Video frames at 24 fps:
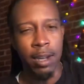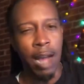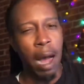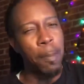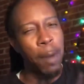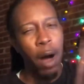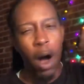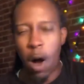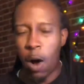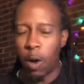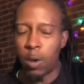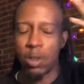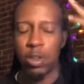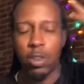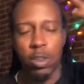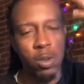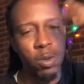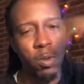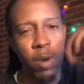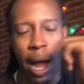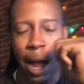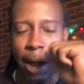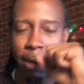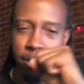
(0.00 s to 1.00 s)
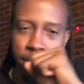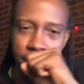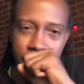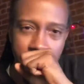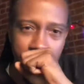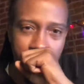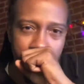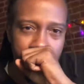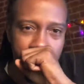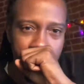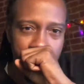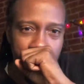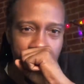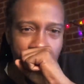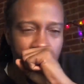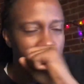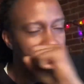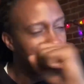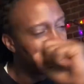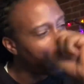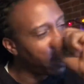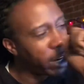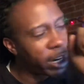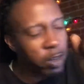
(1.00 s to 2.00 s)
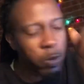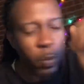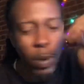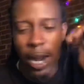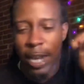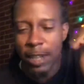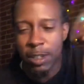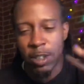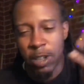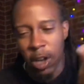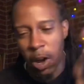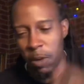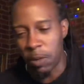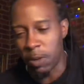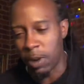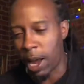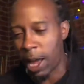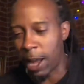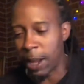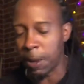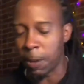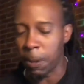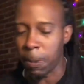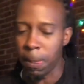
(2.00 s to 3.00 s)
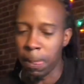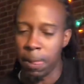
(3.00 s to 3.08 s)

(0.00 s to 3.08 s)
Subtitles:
I'm an old school house head. So here's what I don't like.